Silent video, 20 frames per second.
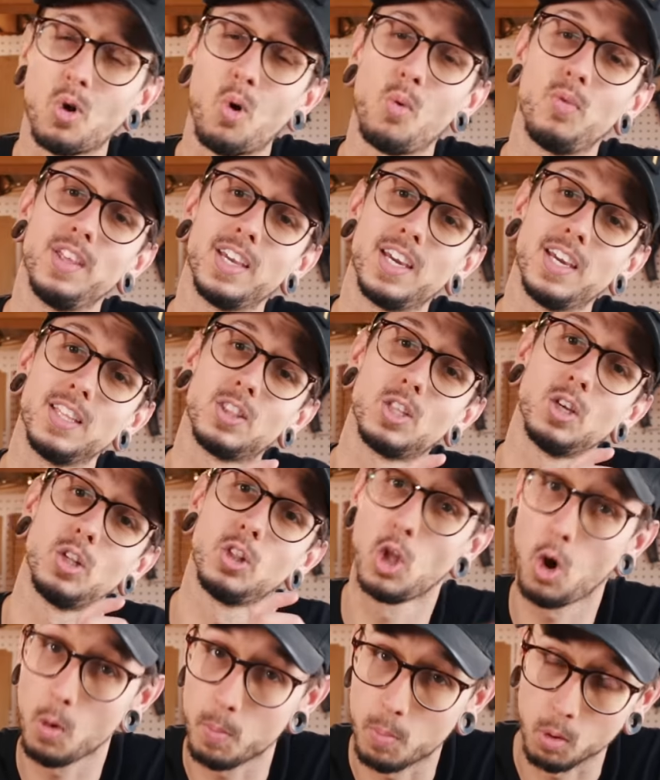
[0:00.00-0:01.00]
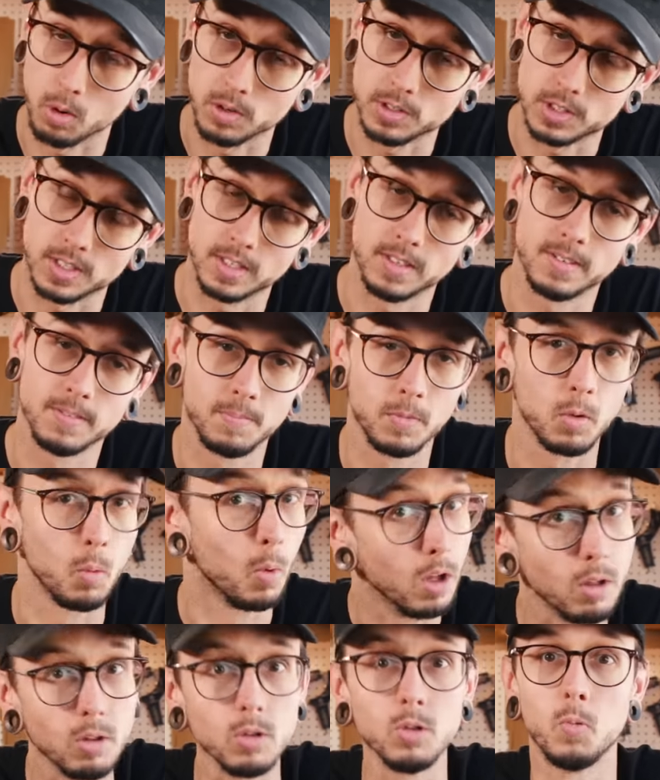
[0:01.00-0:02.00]
only get the low portion?
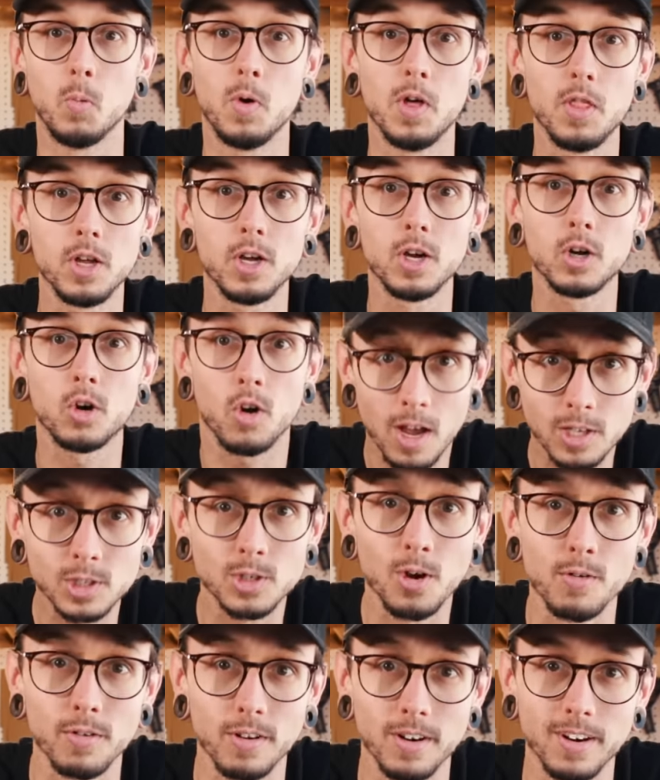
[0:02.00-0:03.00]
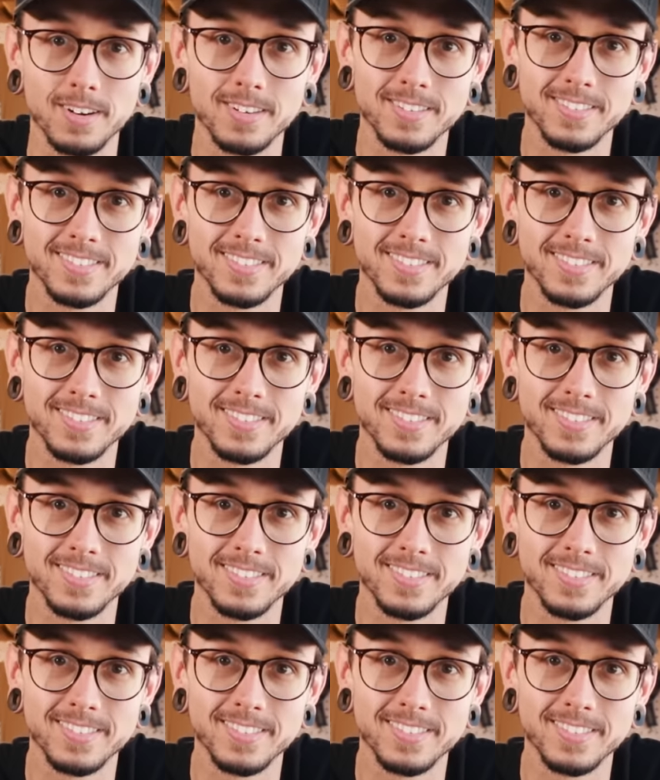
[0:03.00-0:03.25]
Well, with a crossover.